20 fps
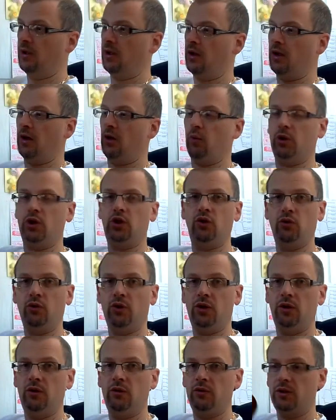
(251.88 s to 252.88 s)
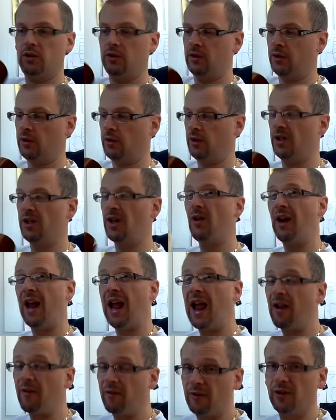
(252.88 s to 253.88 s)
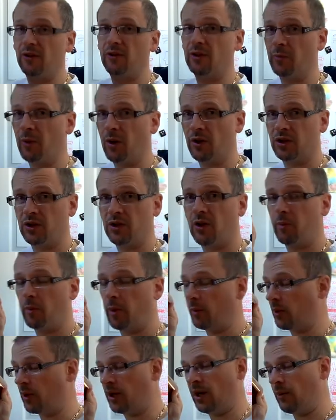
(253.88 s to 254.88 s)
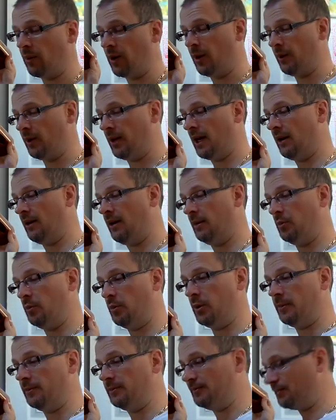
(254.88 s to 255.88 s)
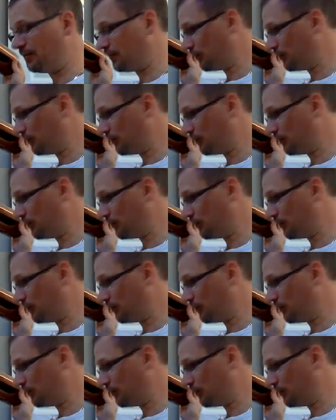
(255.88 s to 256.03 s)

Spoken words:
which you'll use to. You don't have to be honest. A lot of people get away without it, but